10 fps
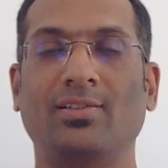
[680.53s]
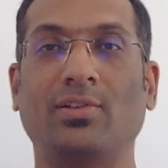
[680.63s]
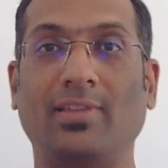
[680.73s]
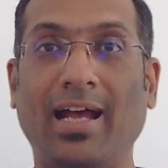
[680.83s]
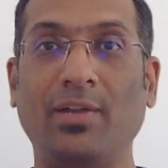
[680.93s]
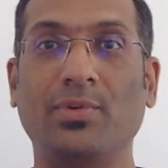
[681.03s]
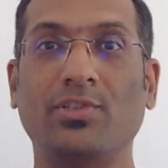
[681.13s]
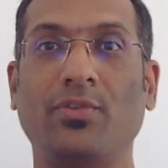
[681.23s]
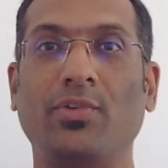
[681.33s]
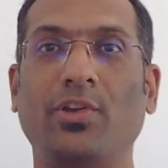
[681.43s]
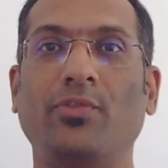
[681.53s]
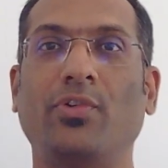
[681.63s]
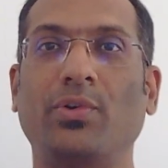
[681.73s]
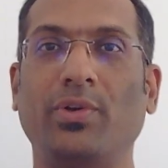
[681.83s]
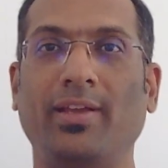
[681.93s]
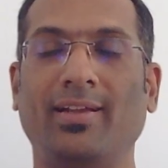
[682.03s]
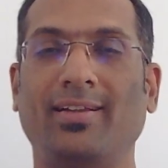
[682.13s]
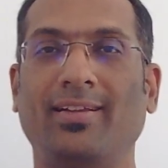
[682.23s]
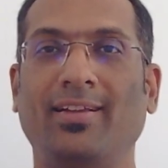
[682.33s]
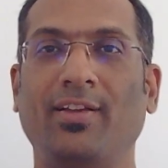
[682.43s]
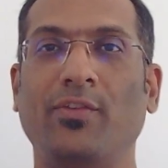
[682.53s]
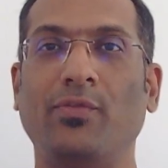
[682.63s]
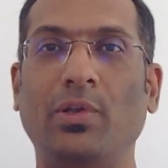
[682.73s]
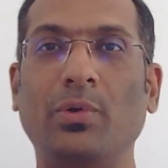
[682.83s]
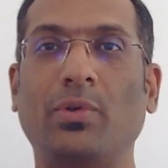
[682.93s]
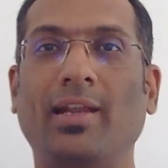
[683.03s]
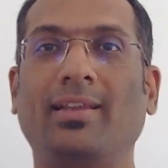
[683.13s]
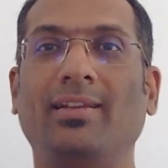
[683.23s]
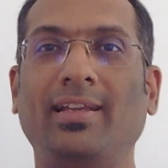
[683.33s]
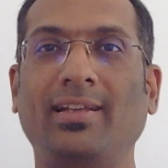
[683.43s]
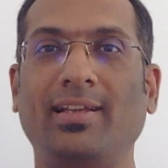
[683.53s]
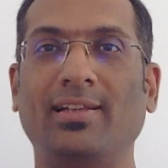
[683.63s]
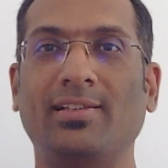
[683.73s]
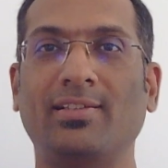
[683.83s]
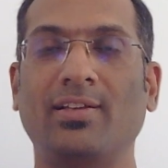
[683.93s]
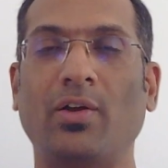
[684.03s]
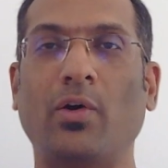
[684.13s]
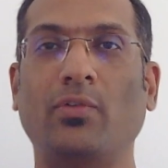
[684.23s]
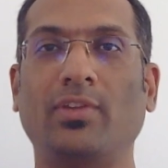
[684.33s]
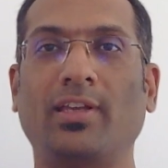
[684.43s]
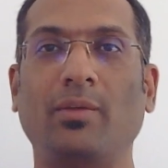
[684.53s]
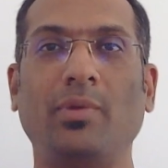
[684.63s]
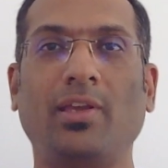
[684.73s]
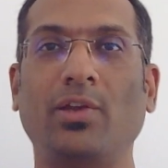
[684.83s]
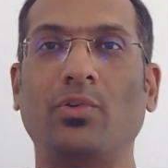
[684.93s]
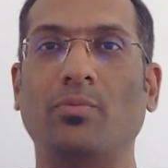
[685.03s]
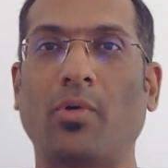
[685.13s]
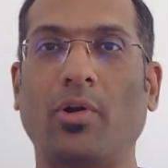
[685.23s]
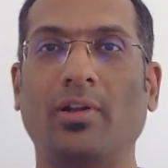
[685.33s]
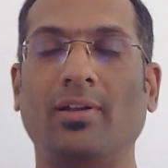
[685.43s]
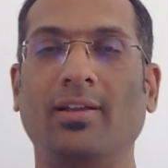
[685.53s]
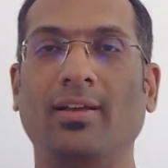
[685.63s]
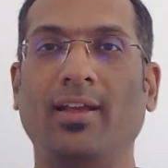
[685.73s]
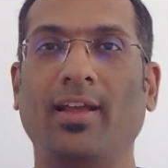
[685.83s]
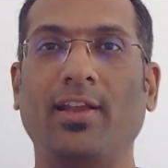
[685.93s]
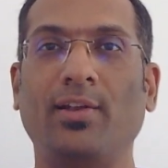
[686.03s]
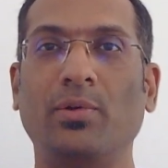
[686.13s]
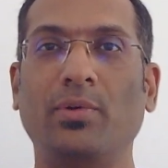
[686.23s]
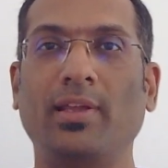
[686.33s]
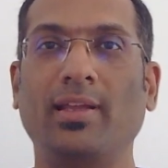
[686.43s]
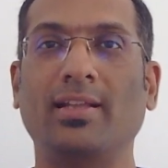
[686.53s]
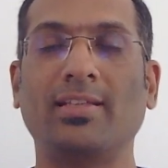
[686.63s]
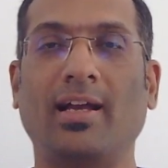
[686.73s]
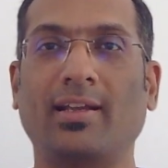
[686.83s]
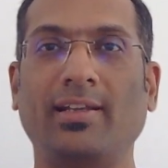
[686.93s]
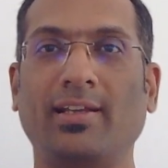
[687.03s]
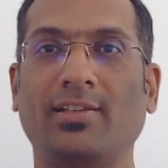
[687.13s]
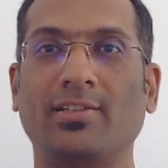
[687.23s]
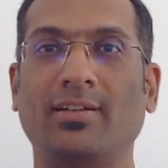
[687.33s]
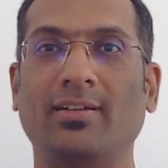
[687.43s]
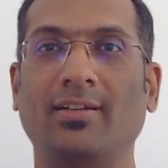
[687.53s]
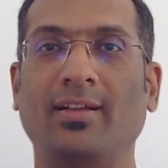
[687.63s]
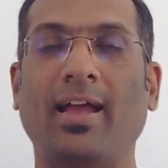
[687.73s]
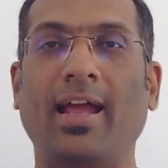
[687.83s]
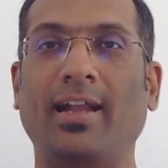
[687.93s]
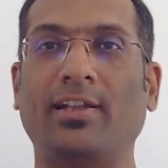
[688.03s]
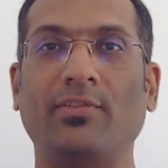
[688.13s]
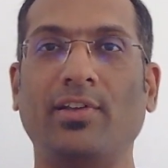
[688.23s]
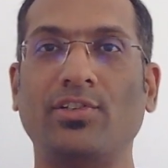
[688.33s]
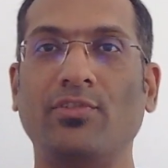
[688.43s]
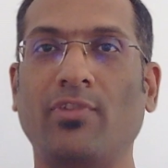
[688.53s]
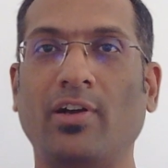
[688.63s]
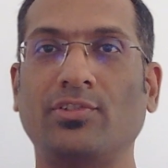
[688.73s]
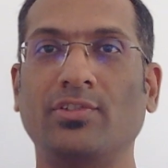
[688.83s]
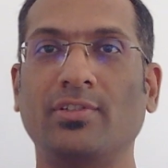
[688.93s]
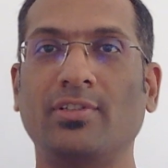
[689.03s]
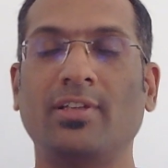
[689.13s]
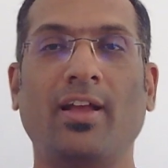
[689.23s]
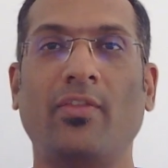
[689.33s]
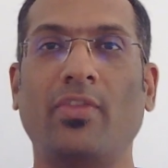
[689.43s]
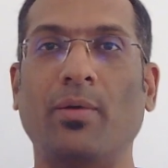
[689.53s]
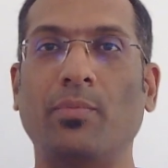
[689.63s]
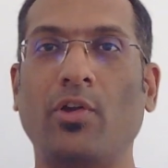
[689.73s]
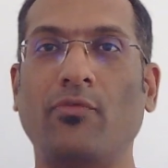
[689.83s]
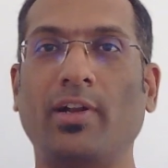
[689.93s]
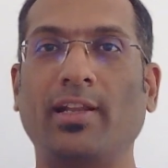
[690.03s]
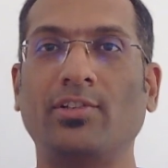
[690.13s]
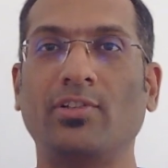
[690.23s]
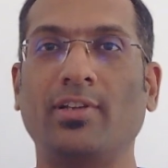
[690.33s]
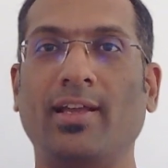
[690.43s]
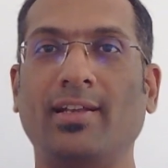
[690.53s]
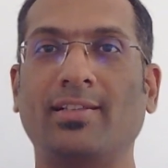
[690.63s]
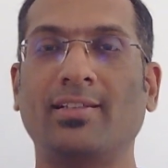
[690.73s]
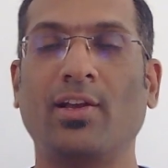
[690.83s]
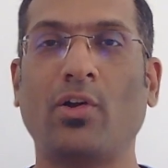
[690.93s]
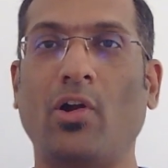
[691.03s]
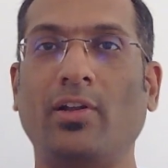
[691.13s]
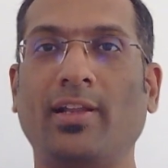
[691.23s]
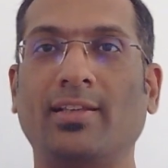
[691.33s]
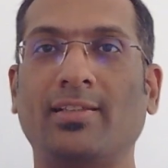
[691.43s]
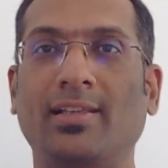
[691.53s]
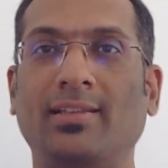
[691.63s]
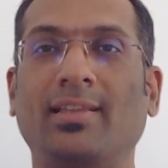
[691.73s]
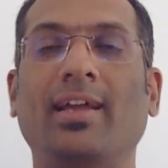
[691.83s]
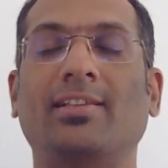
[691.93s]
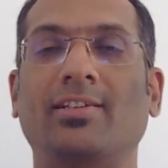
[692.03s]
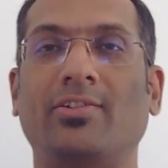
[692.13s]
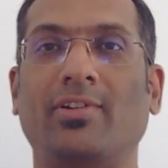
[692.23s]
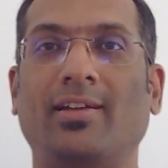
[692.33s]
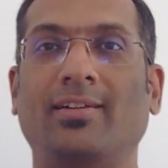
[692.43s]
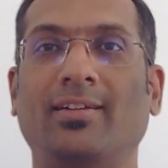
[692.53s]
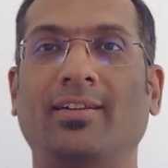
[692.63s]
So that was your video for today. We looked at the details of the Kimi K2 model, including its architecture, activation functions, number of attention heads, context length, etc.